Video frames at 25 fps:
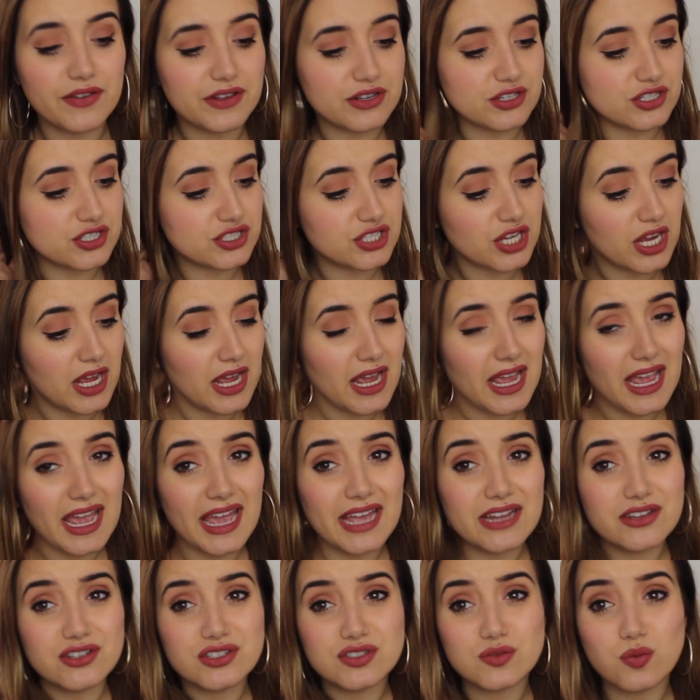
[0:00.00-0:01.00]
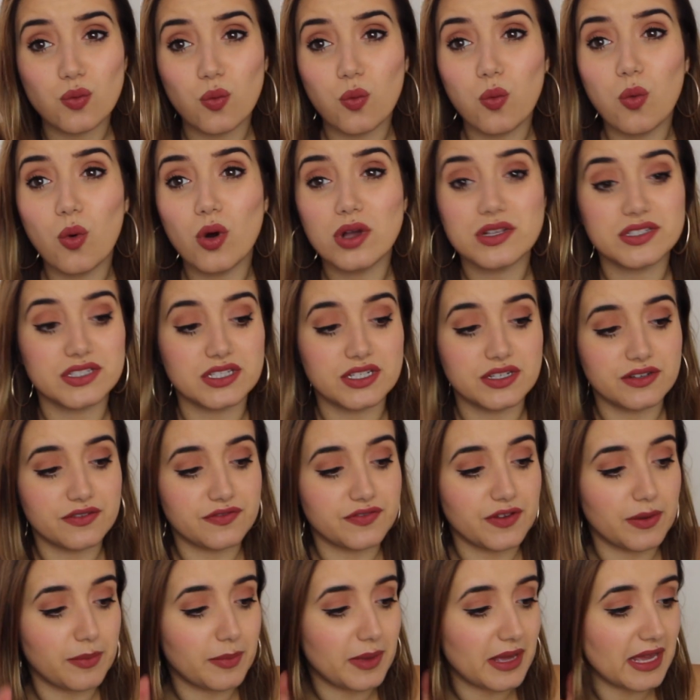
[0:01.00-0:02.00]
It just it just wasn't
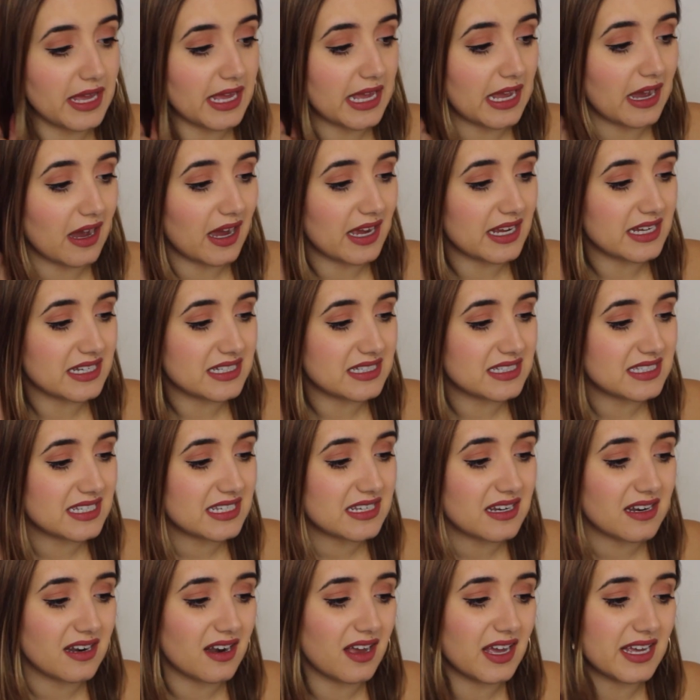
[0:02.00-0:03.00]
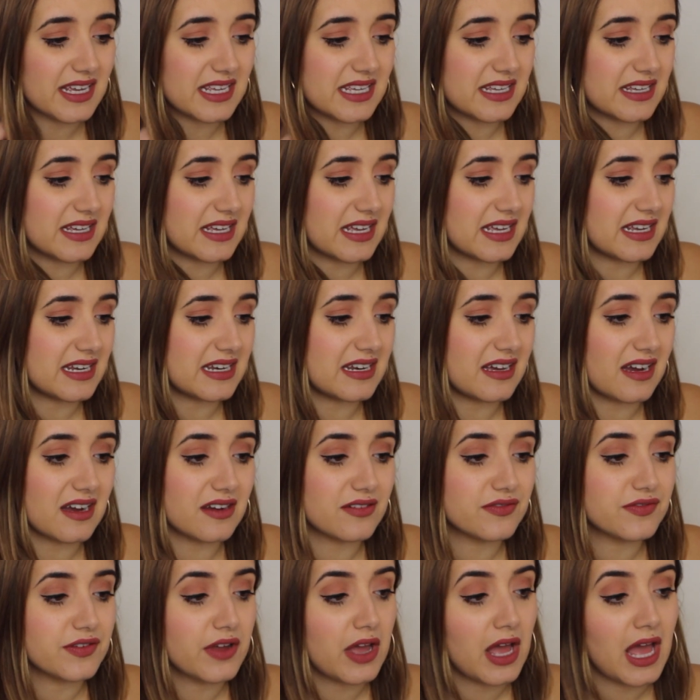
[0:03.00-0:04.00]
for me. I didn't like it
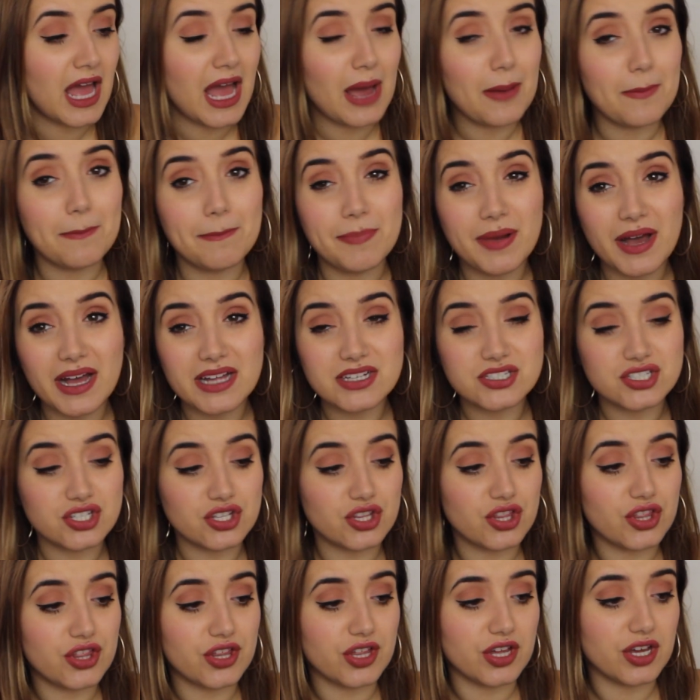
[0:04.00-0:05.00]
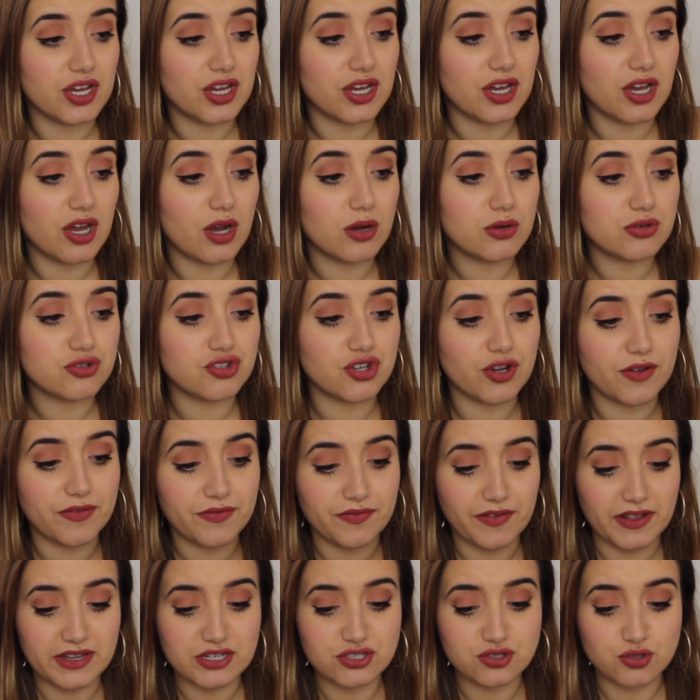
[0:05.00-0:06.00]
enough but the Ultra
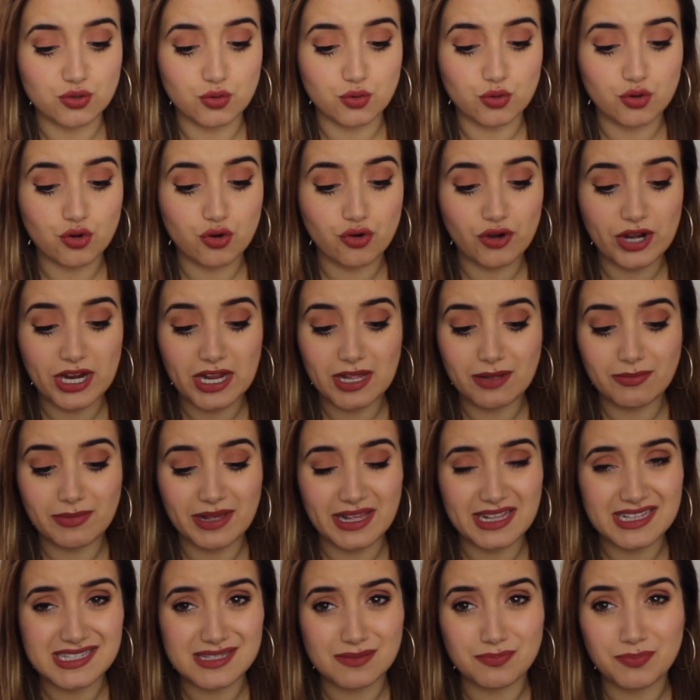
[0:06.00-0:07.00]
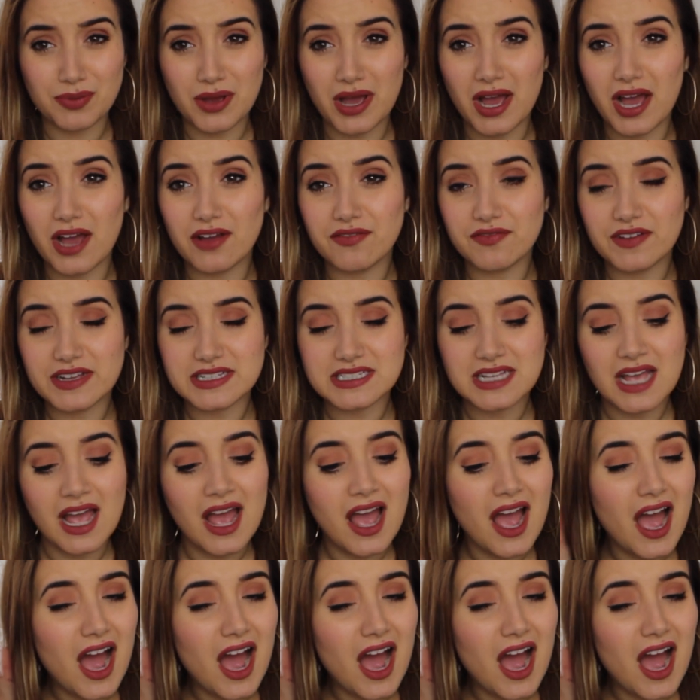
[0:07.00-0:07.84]
Facial Cream is perfect.